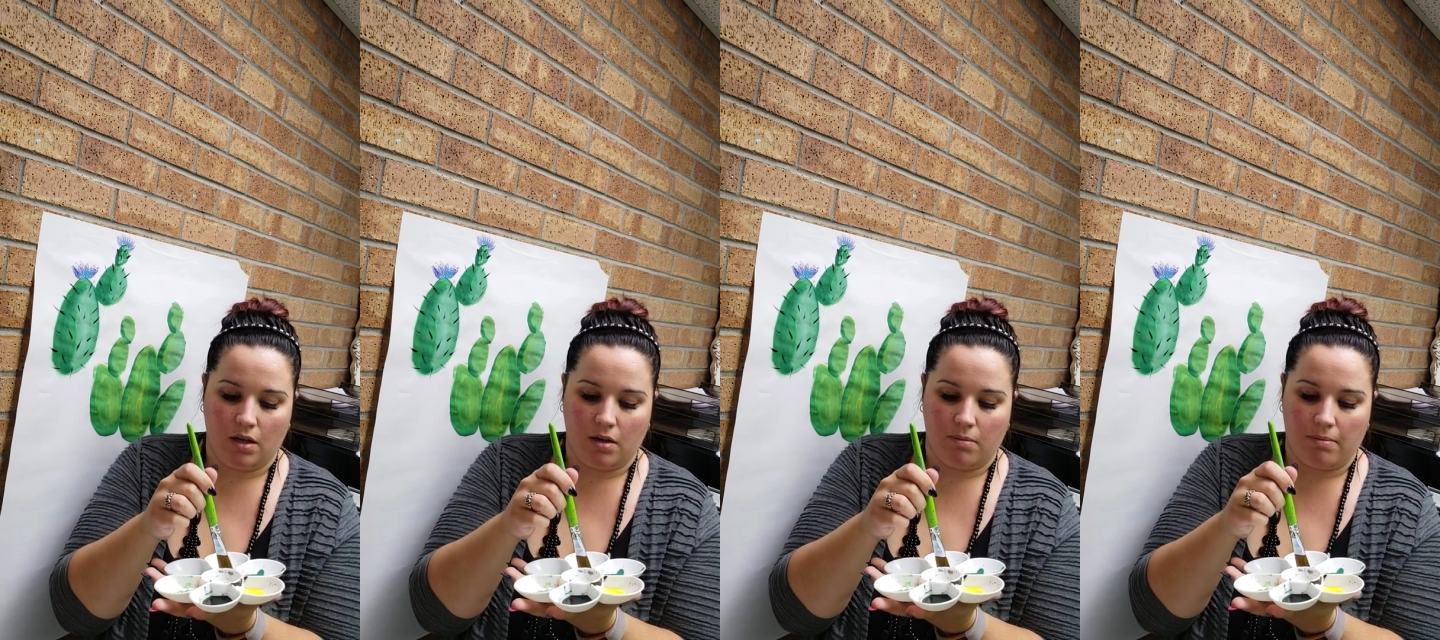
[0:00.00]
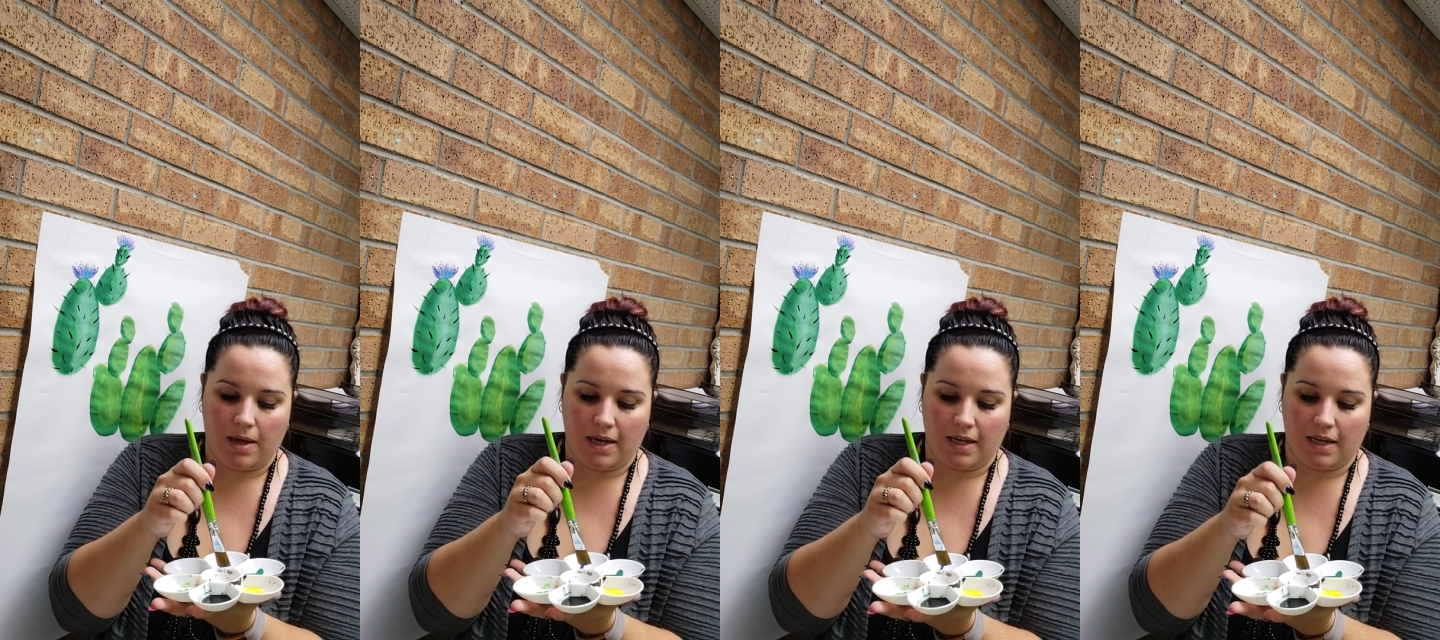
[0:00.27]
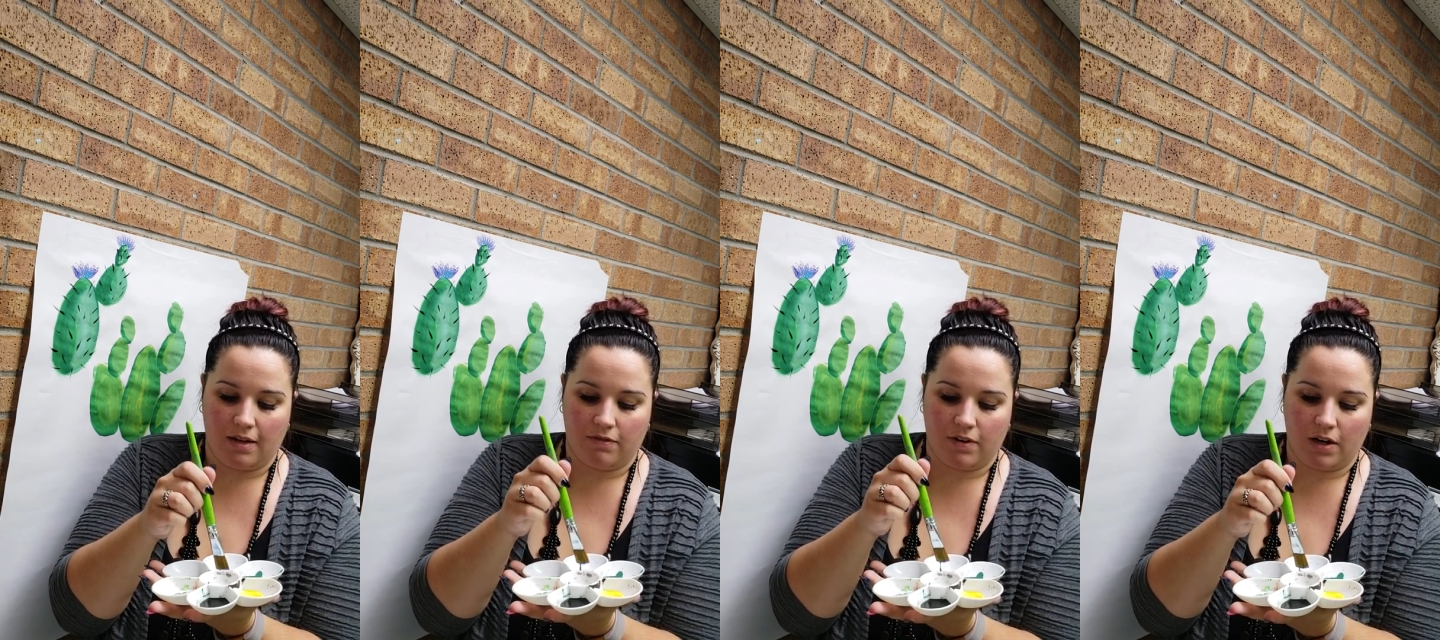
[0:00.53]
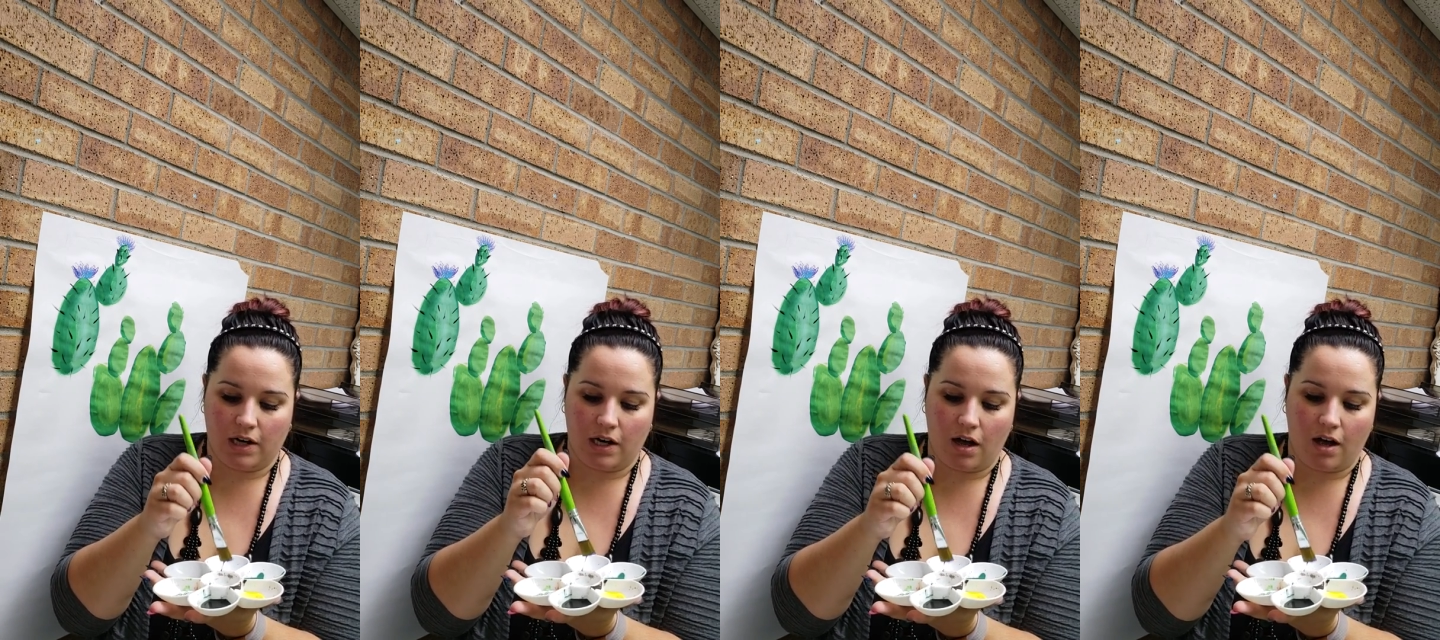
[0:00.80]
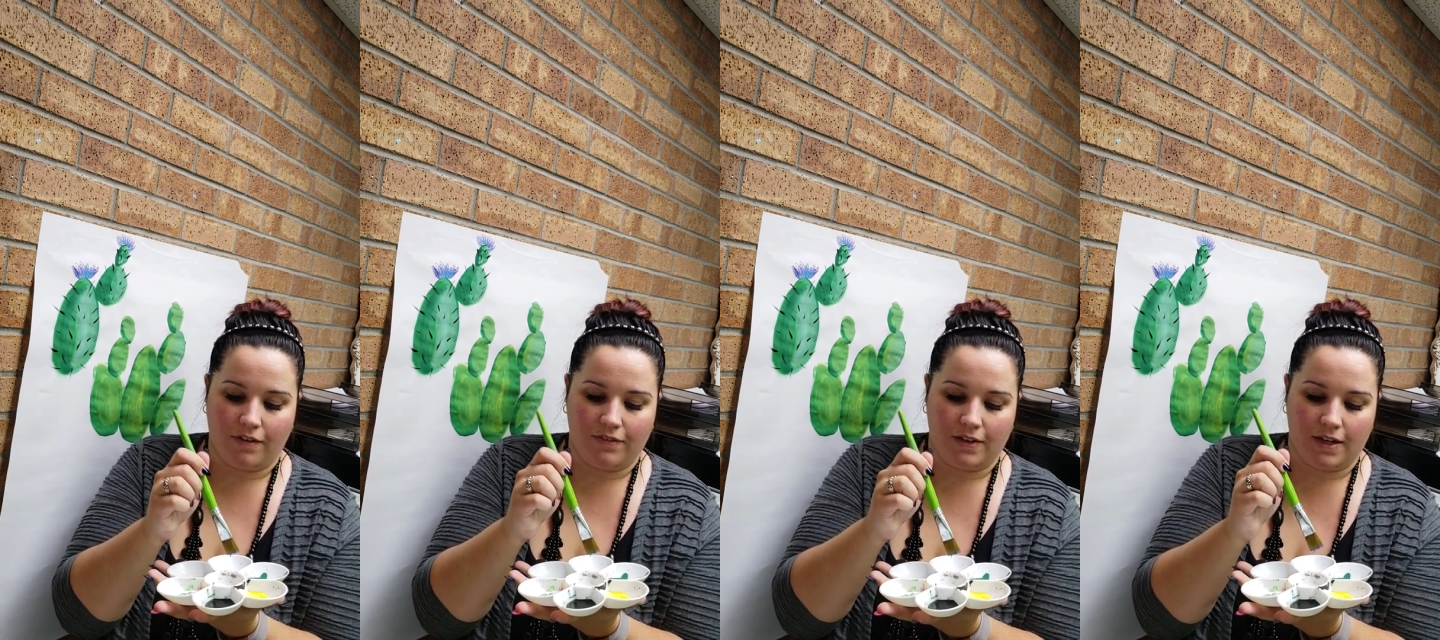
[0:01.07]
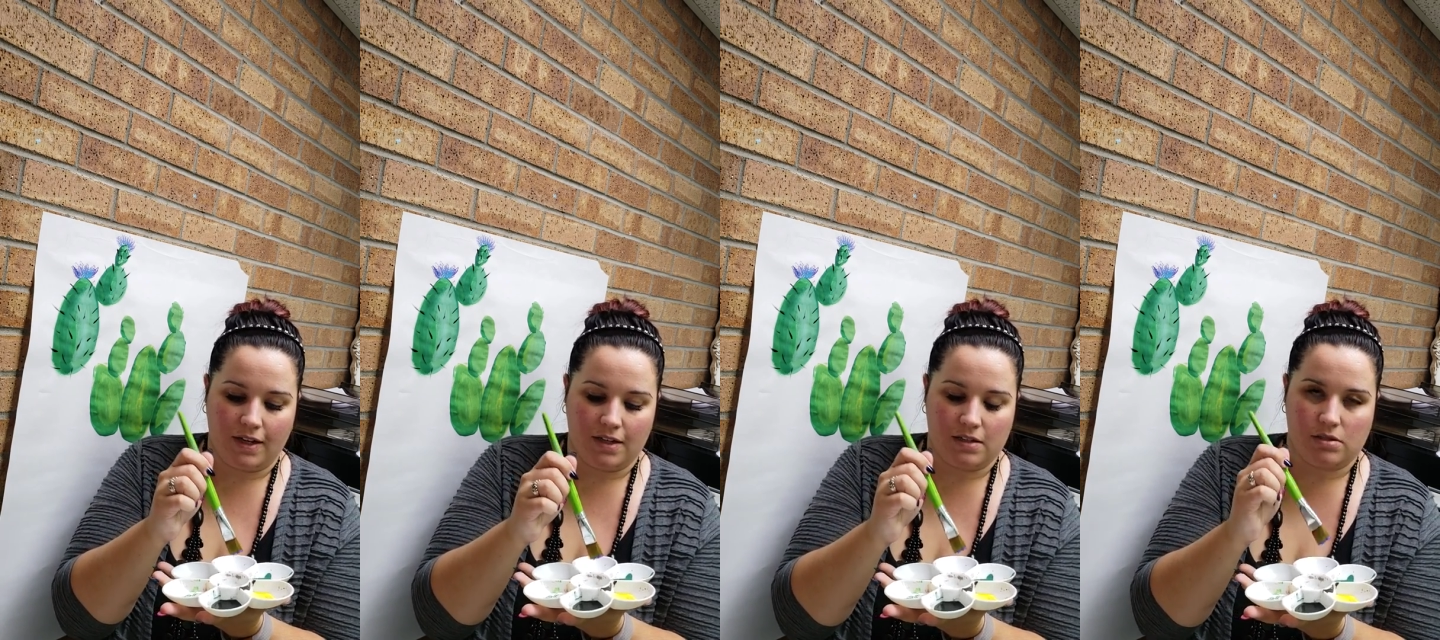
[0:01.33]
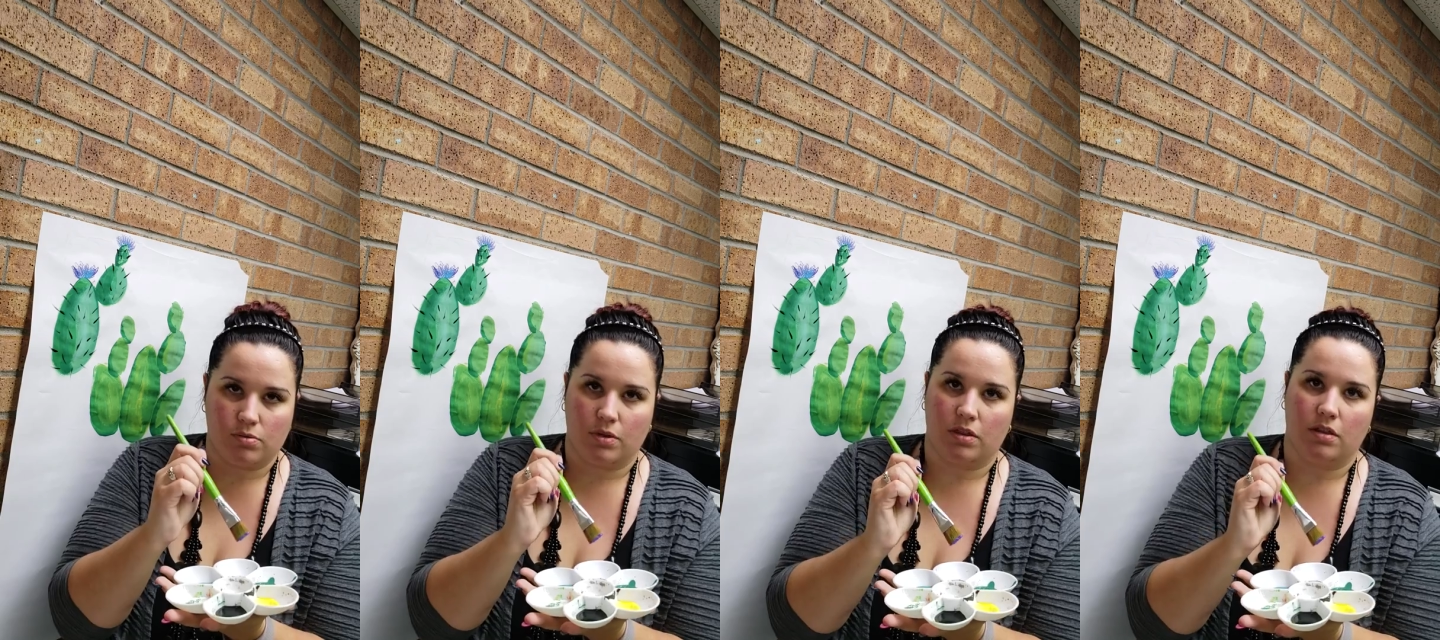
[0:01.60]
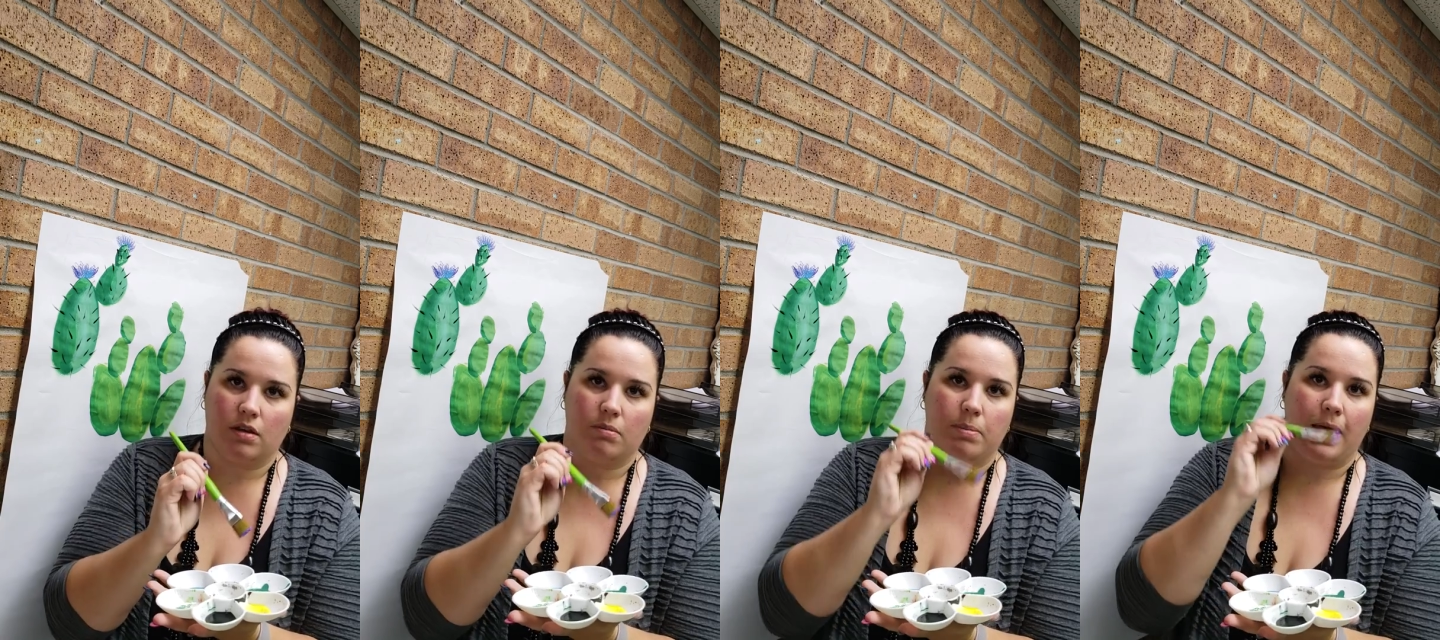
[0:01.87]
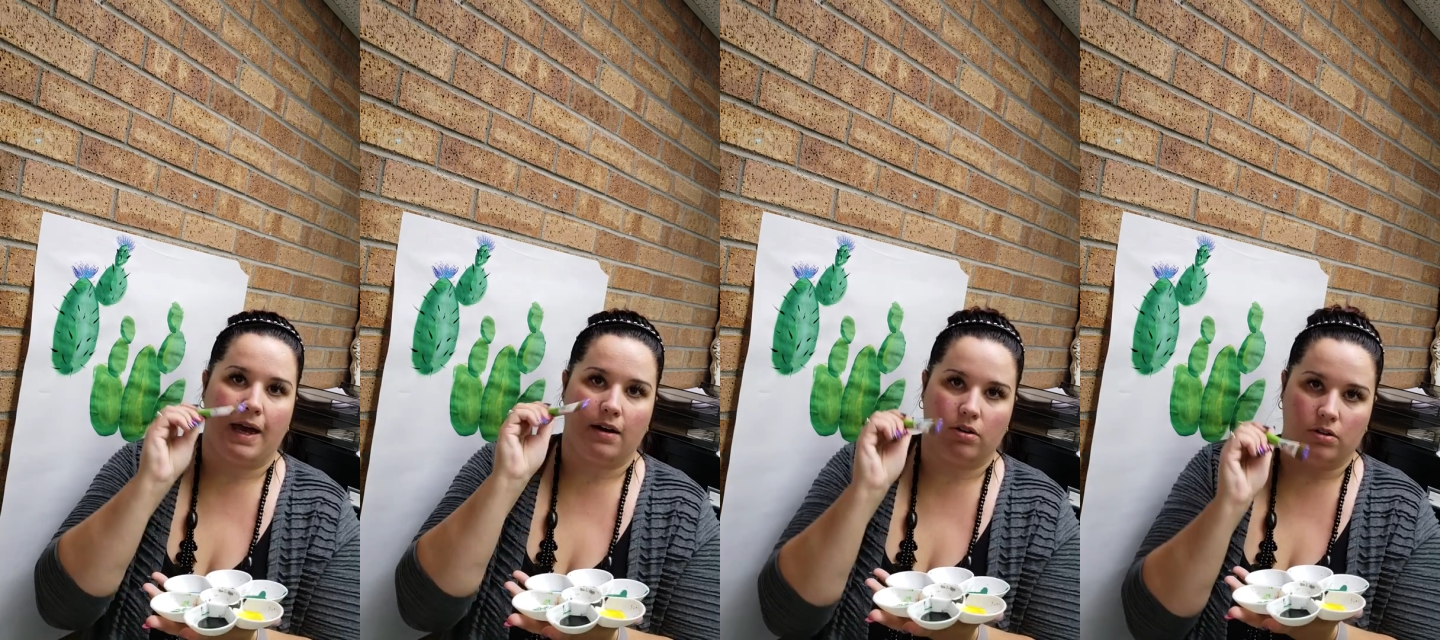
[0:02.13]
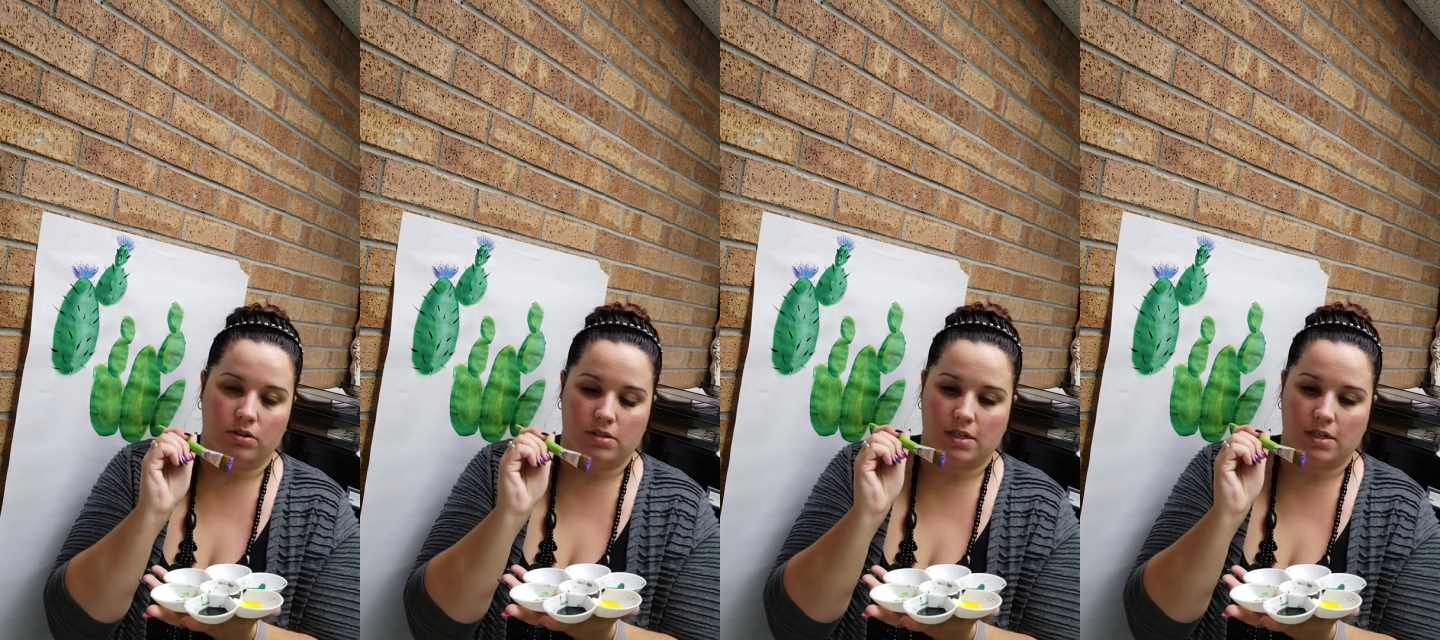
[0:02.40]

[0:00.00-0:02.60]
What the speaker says: make it very obvious with the petals.